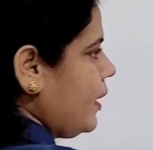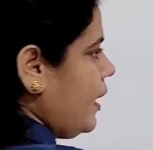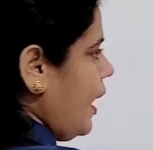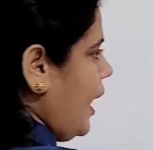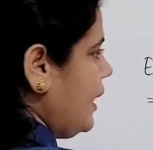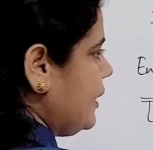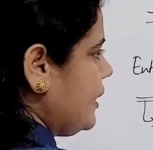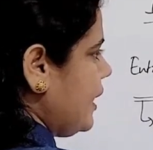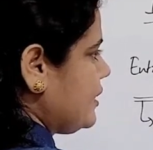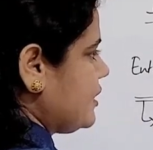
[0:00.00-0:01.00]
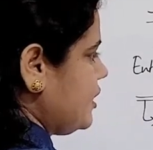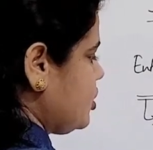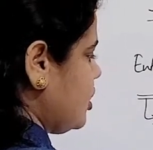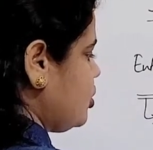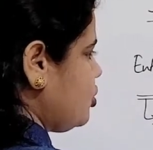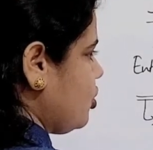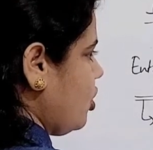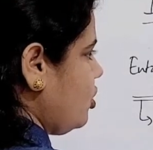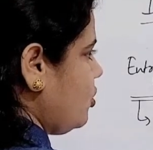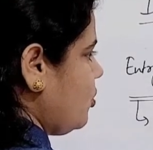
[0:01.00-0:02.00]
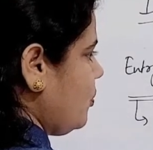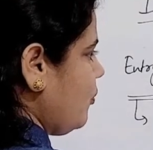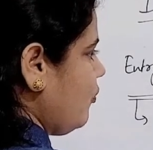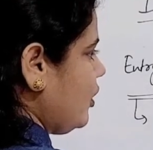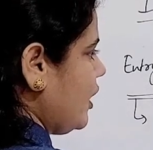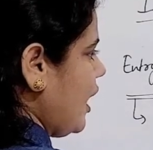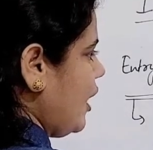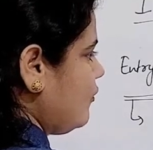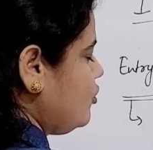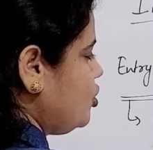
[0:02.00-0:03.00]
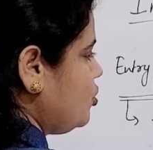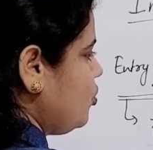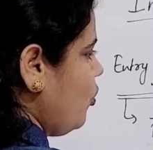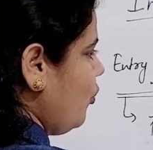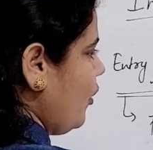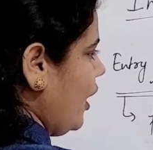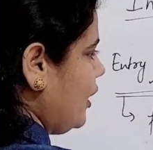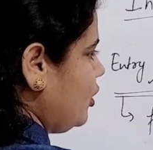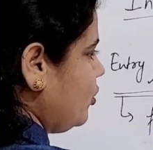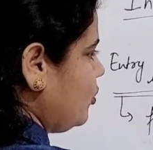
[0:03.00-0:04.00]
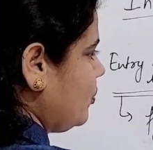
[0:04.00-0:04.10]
And in exit control loop, we have do while loop.